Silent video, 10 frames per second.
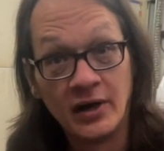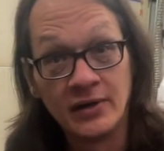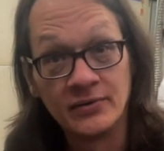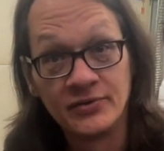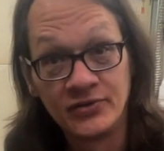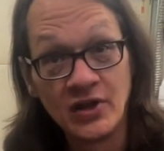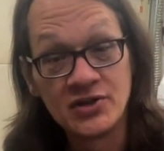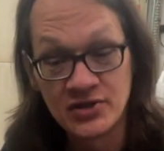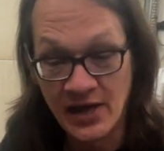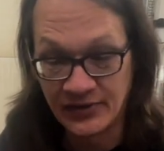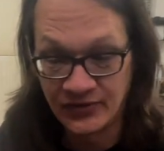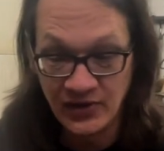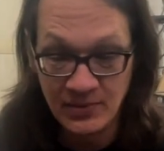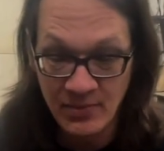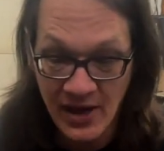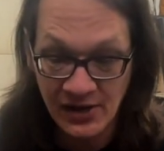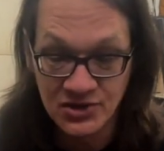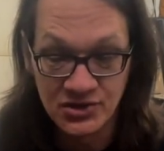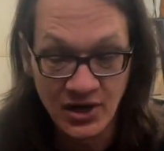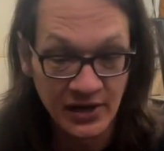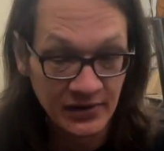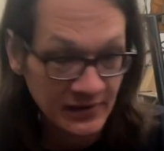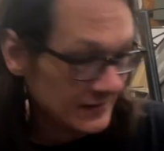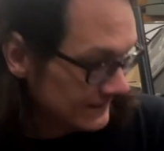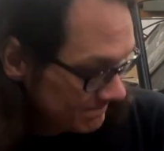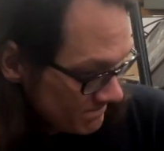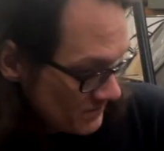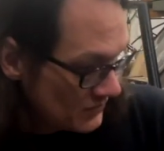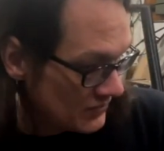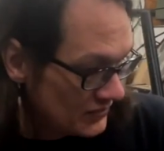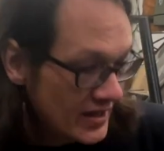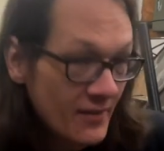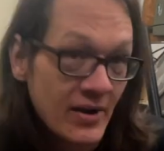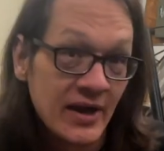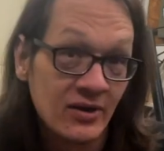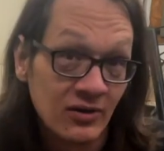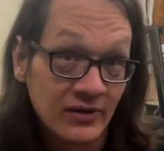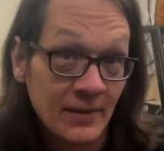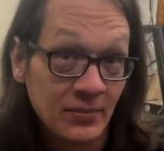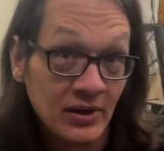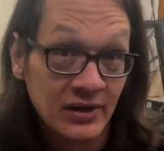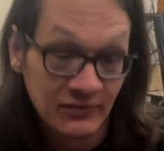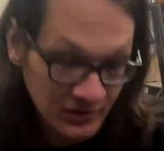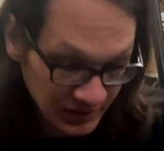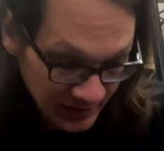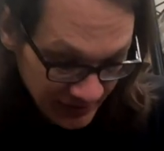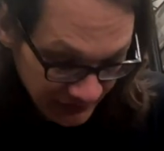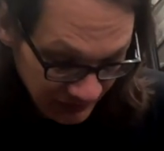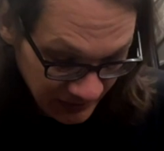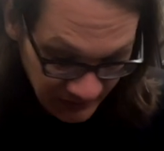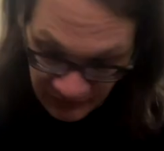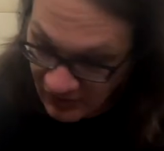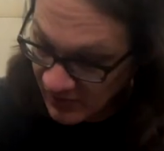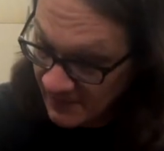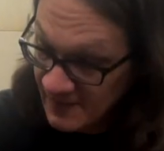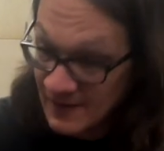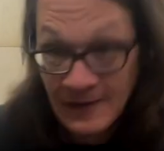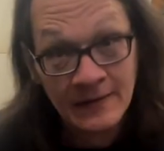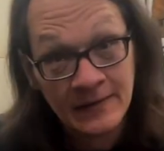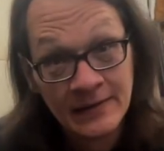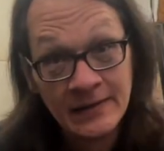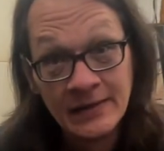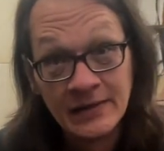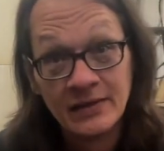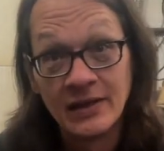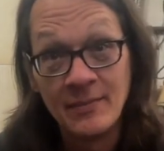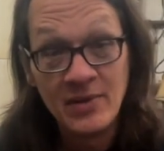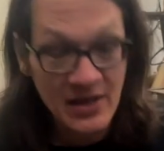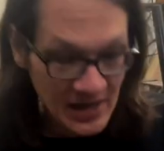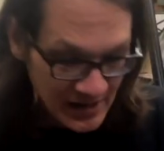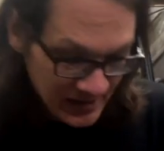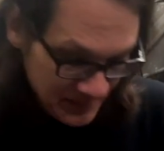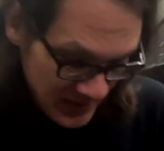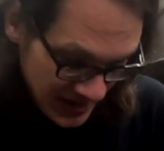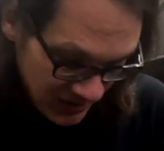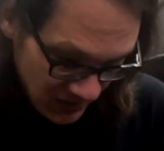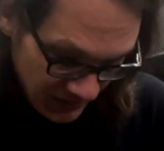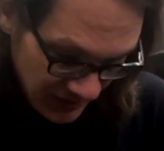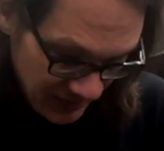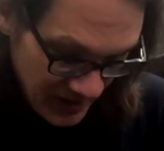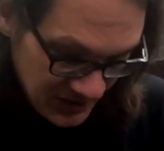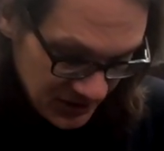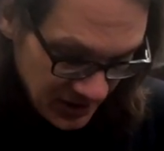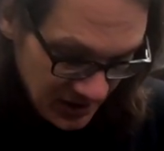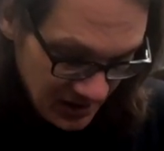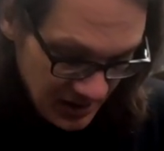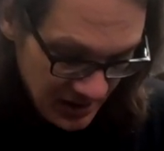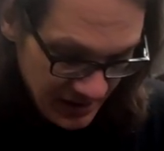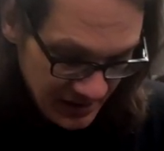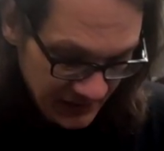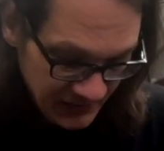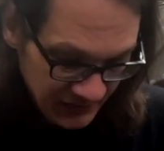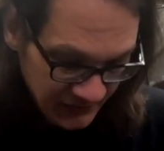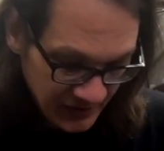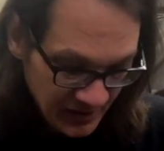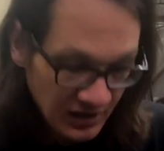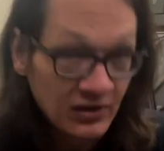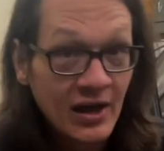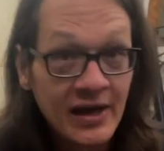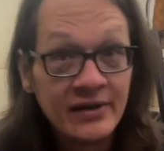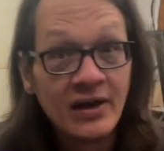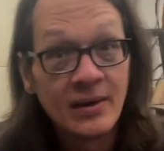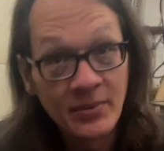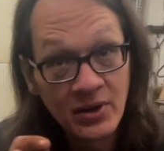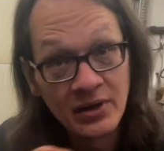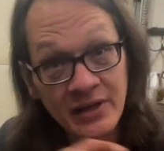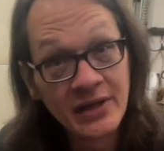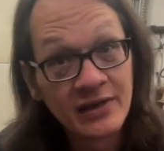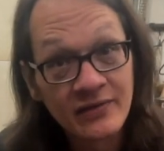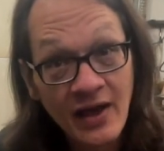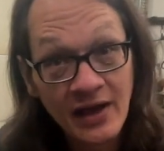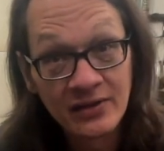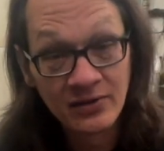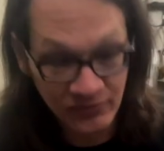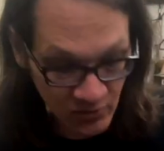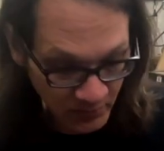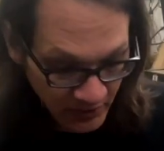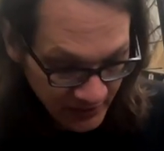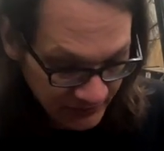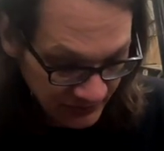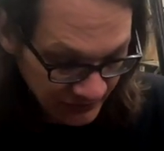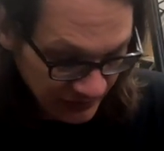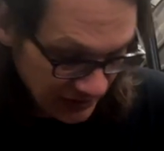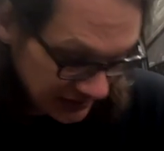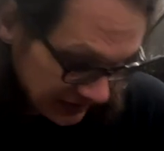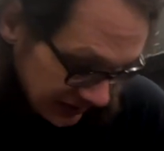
stitch that seam back shut. That way I know I've got plenty of clearance. So let me get back over to the bench here, get this thing all lined up, get it tacked in a few places, and then